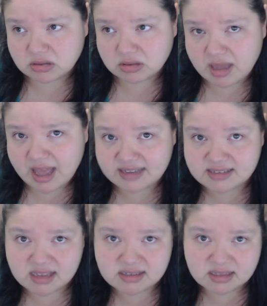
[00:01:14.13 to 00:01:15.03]

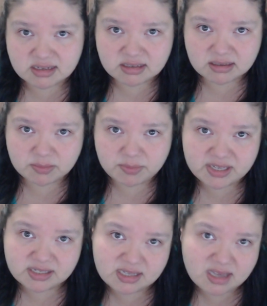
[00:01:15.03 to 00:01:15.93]
access the
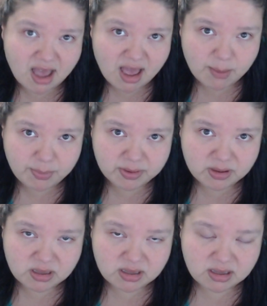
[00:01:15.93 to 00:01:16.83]
PC app,
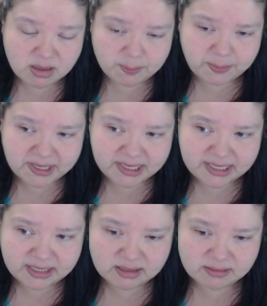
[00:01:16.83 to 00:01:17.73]

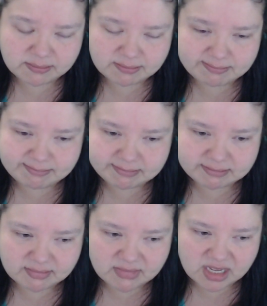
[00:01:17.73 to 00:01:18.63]
but
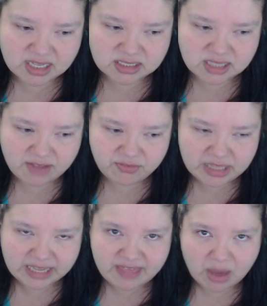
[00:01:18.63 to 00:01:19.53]
I feel
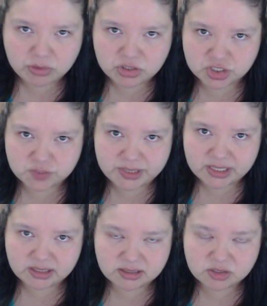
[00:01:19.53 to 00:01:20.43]
like that would just
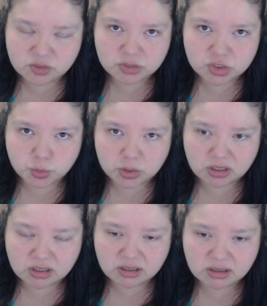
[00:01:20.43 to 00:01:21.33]
be too much
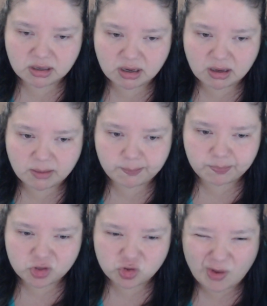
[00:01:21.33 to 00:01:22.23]
work.
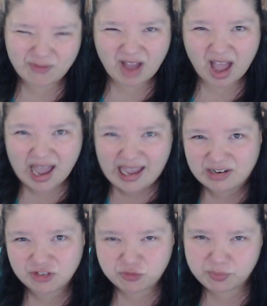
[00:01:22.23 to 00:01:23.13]
So I've kind
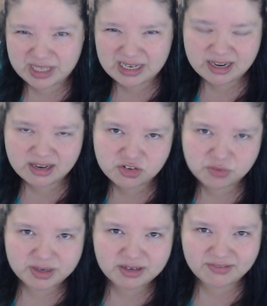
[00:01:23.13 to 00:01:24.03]
of been
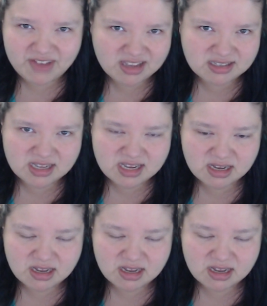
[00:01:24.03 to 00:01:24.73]
intermittent fasting.